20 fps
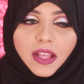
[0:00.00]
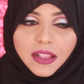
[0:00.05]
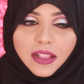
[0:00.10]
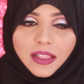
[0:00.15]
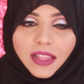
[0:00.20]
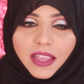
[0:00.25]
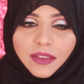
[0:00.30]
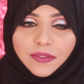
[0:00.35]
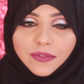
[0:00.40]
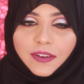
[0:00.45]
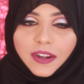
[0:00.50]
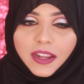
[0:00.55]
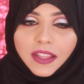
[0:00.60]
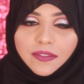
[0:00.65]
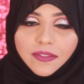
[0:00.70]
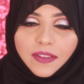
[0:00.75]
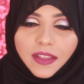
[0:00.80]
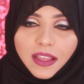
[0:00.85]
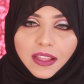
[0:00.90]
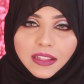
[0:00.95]
like for
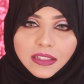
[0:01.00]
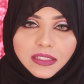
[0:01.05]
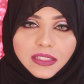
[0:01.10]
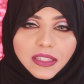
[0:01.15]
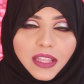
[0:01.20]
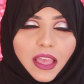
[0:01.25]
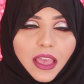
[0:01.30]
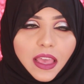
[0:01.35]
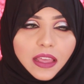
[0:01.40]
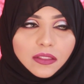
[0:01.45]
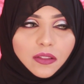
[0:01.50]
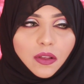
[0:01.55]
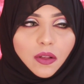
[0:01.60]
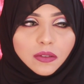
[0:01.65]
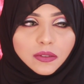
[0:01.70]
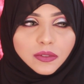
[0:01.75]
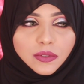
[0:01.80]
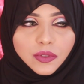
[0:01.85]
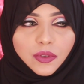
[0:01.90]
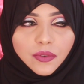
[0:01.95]
events and
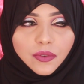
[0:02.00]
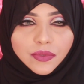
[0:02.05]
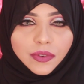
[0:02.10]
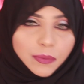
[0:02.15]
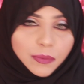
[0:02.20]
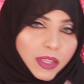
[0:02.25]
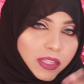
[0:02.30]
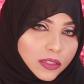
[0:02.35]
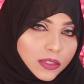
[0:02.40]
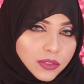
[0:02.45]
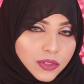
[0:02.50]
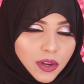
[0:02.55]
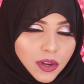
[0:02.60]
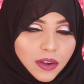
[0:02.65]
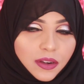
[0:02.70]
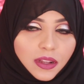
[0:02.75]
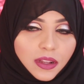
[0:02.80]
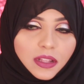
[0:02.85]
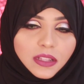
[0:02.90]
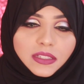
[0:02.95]
also for my
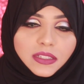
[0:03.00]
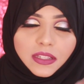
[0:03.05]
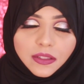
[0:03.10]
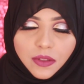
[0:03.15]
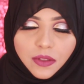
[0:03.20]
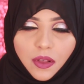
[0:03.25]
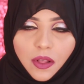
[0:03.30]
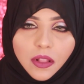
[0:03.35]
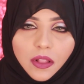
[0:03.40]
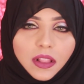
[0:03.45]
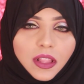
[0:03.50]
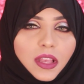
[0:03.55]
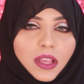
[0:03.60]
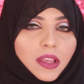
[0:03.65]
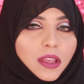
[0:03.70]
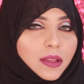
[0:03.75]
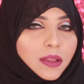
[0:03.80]
tutorials and all.